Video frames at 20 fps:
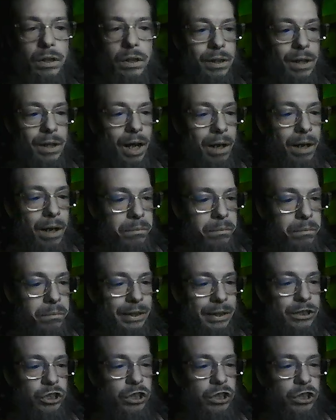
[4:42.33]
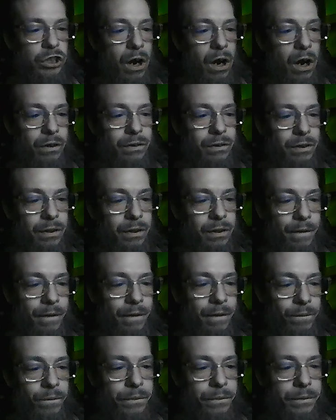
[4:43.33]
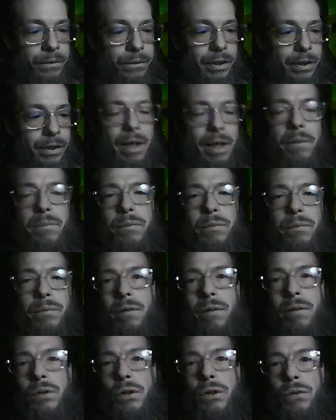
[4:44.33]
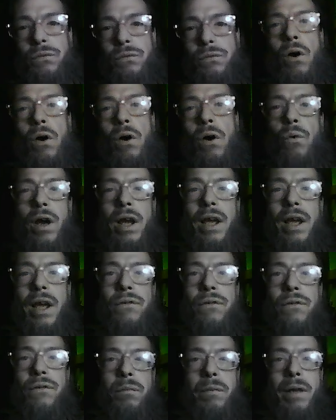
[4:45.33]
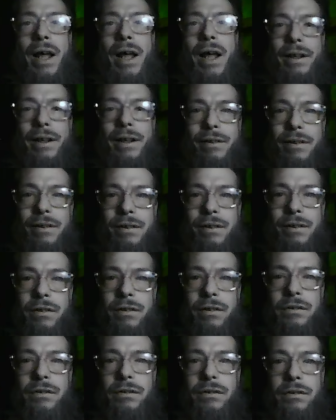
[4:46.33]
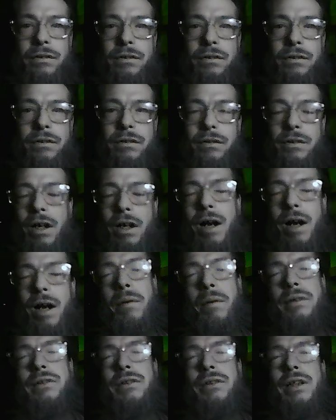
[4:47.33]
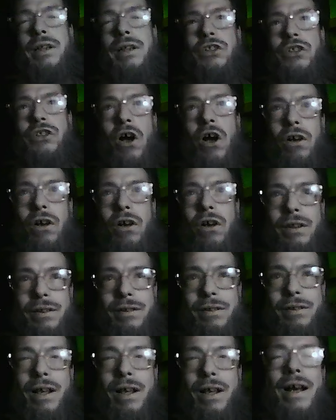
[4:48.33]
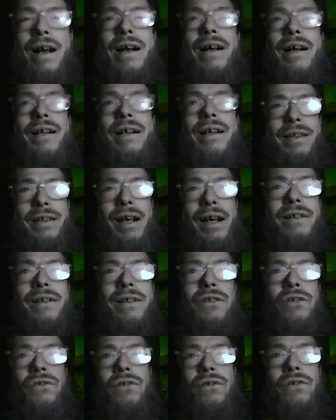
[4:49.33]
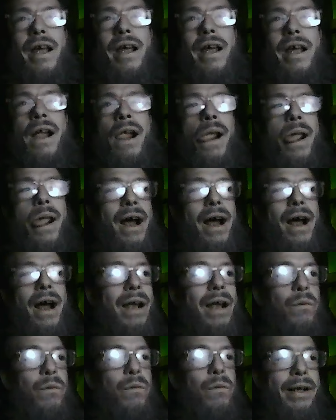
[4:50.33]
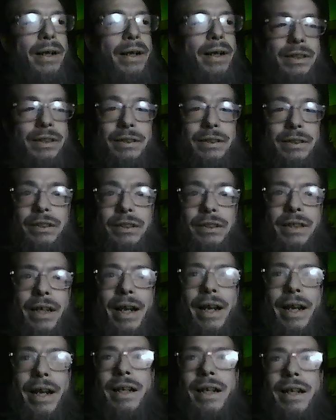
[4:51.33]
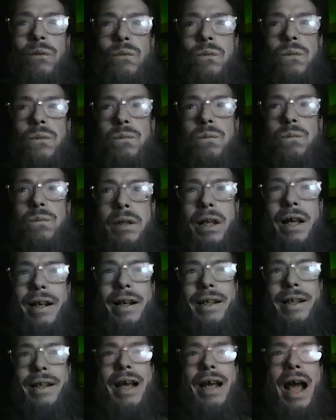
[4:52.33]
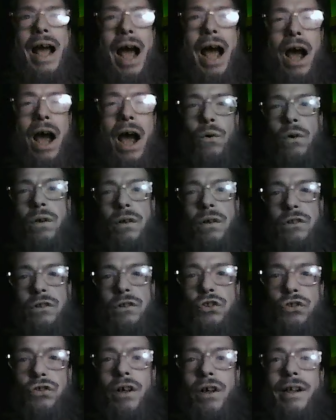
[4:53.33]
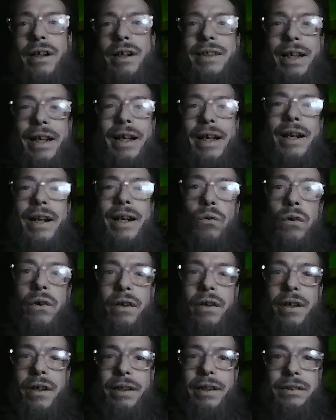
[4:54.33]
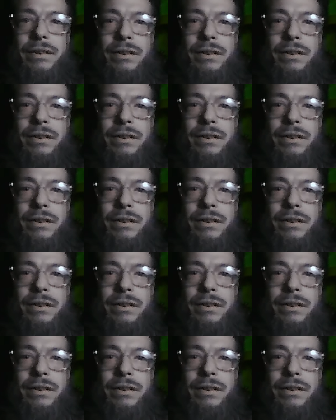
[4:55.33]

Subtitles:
I'm really shocked they have not moved away from that. I'm utterly shocked because yesterday I wasted 8 bloody hours trying to get it working.